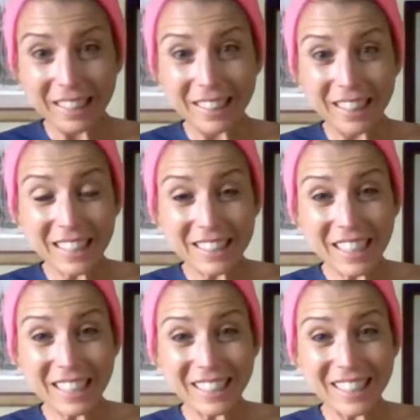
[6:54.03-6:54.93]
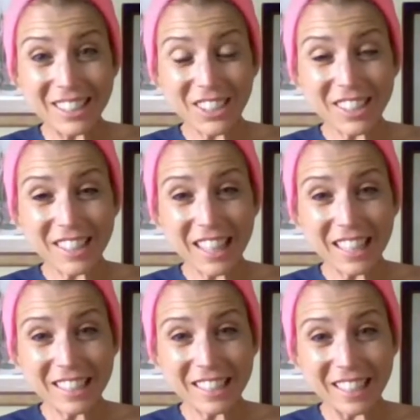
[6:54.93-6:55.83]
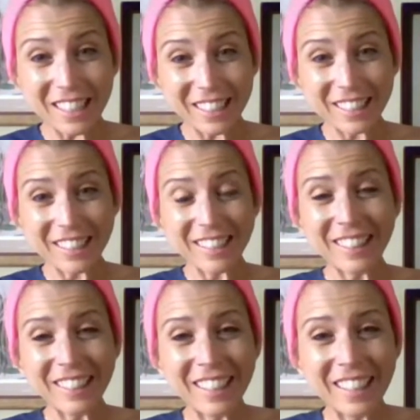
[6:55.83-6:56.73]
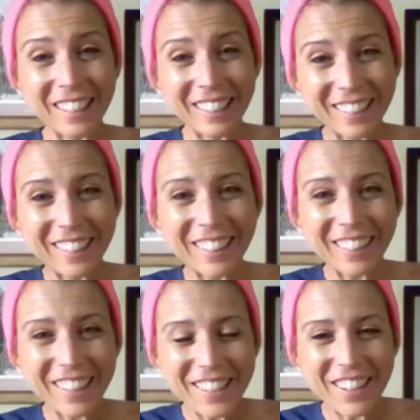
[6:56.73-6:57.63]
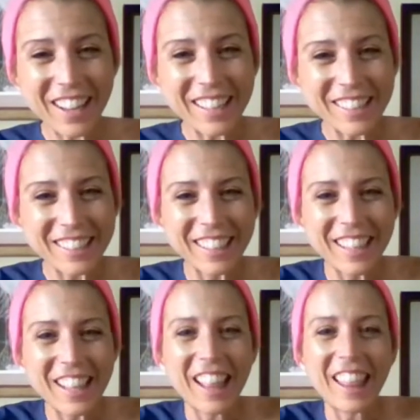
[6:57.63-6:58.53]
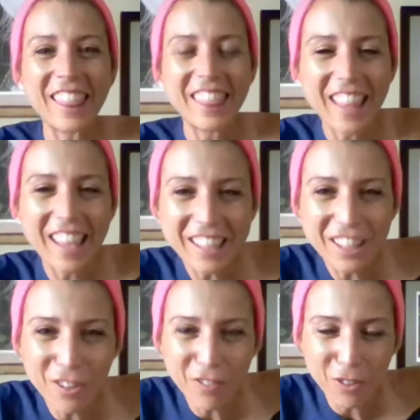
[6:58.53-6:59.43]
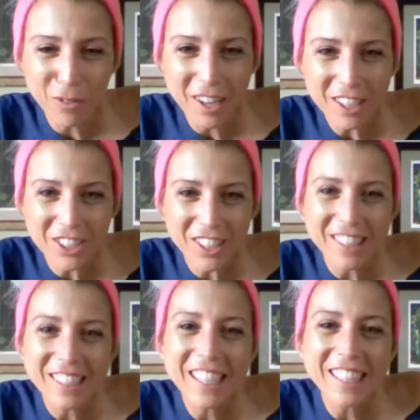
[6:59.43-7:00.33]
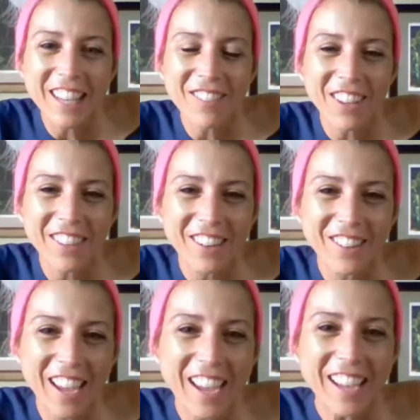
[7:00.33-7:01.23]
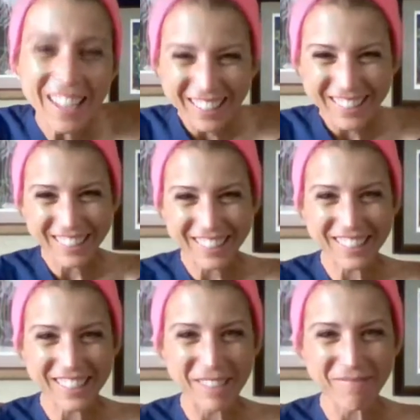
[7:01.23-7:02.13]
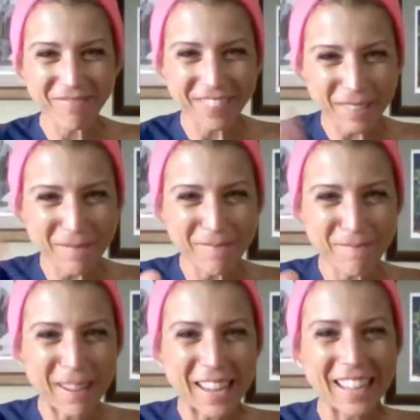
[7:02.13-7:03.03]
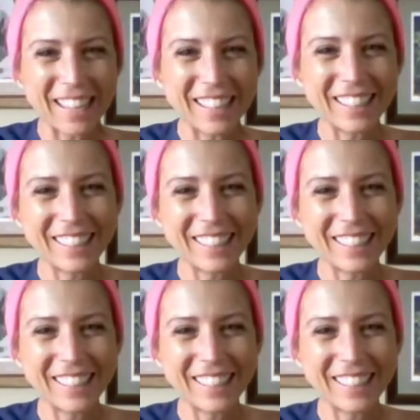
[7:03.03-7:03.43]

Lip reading: that's it. It's just that easy. All right, you guys. Thank you for watching, and stay safe out there, okay? I'll see you next time. Bye.